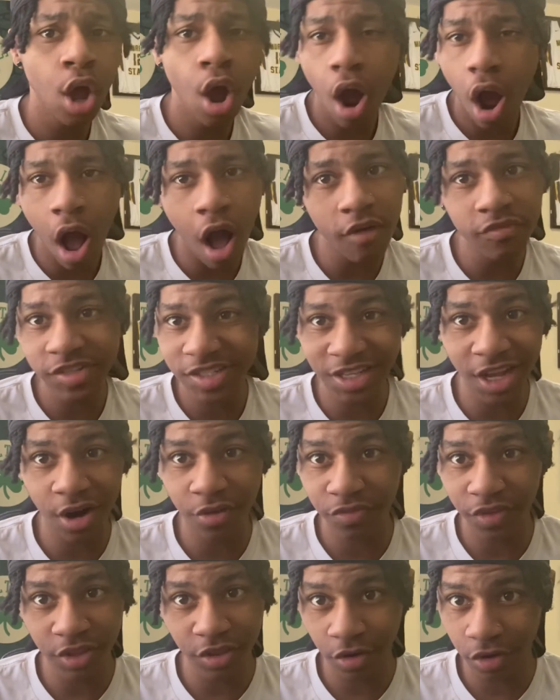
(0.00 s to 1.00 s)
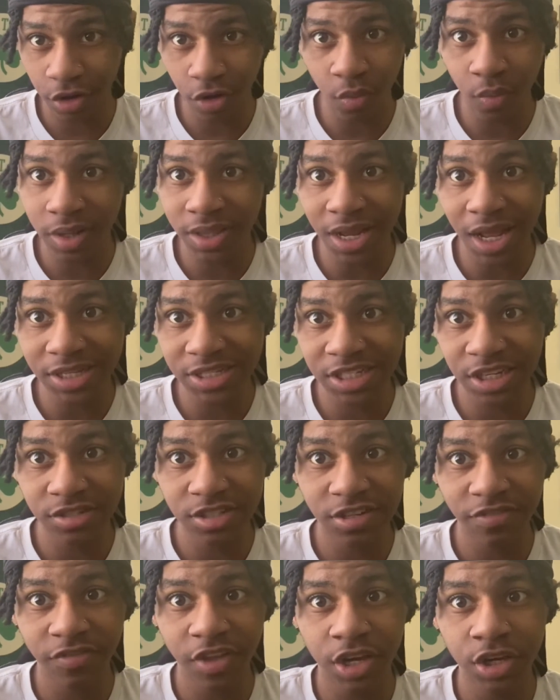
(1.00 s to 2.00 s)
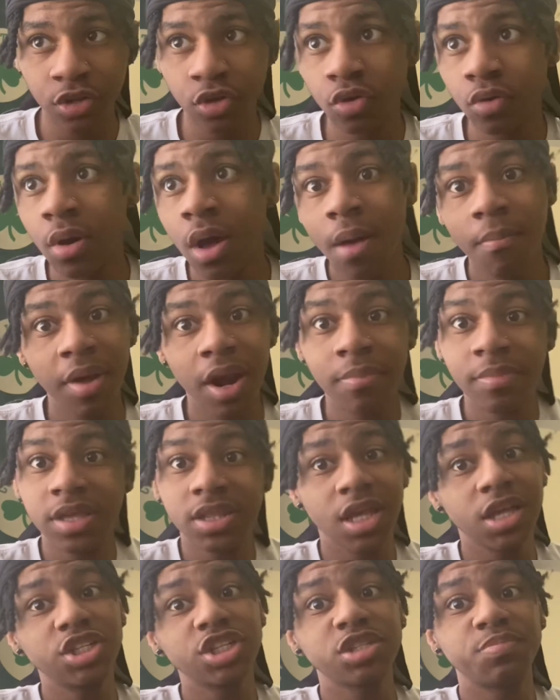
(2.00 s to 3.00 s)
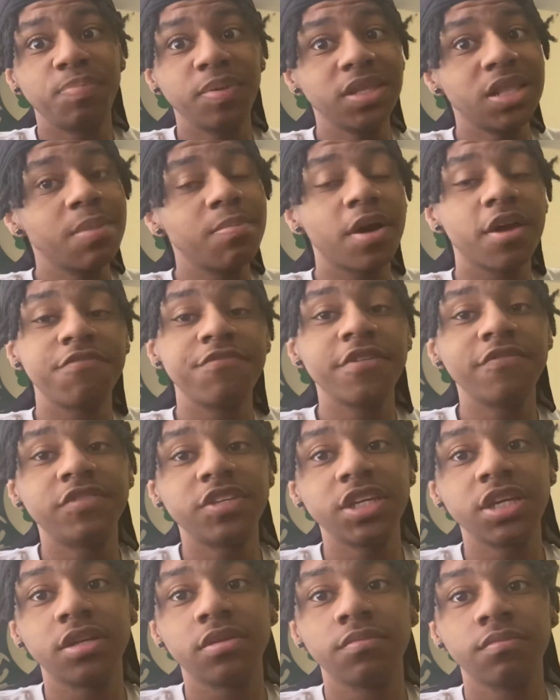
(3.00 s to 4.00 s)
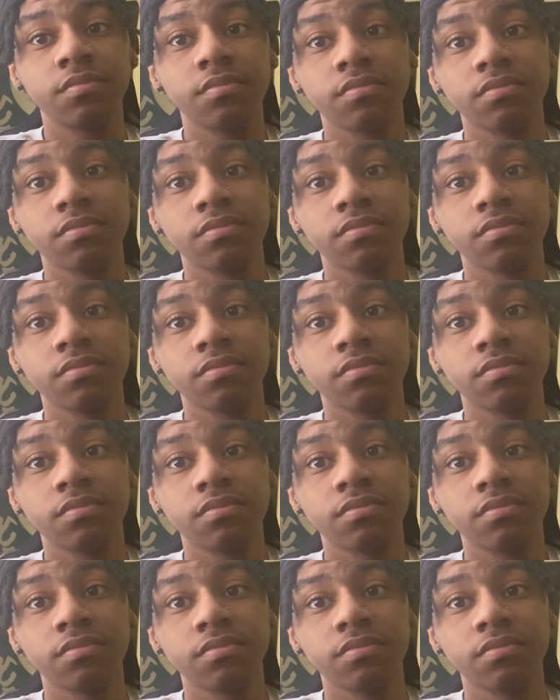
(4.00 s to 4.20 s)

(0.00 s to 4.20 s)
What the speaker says: Obviously, I don't think they're going to win that series if they do. But, I mean, they just beat them by 15.